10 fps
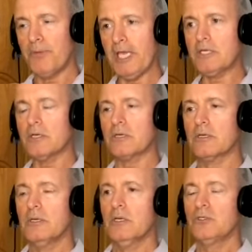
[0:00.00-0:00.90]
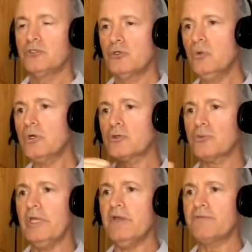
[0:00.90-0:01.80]
pick two or
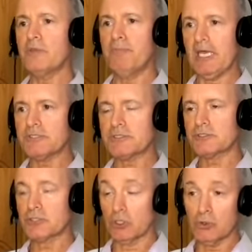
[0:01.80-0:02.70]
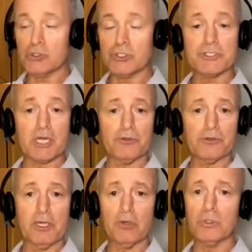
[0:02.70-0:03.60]
three of the best solutions that I
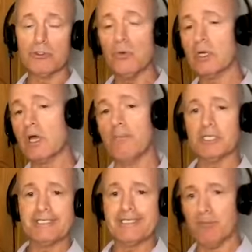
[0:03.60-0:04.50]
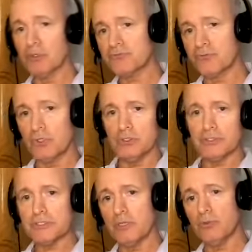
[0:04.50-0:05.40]
think. We'll do a couple of demos for you
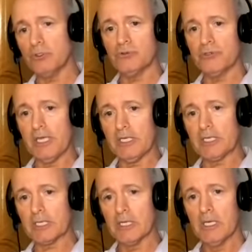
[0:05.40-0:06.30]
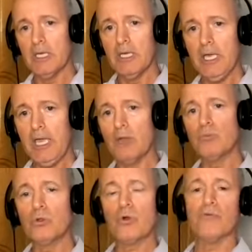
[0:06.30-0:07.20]
to see what you think,
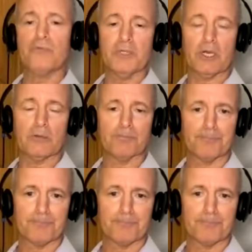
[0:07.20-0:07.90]
and we'll go from there.